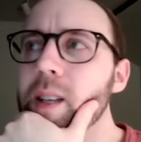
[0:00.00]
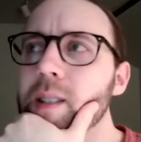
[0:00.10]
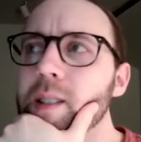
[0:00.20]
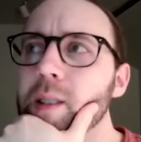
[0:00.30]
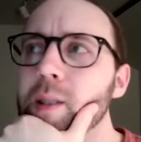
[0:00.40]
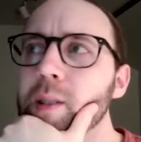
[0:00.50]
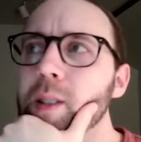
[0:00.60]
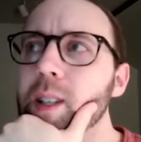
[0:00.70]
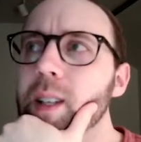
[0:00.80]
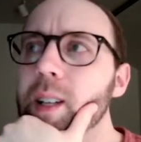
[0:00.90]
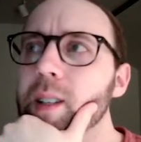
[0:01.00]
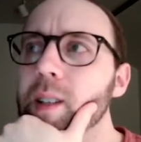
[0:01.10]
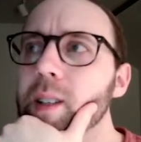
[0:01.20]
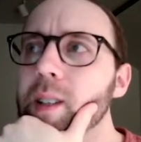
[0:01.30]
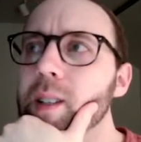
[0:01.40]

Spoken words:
so look at that. They're gonna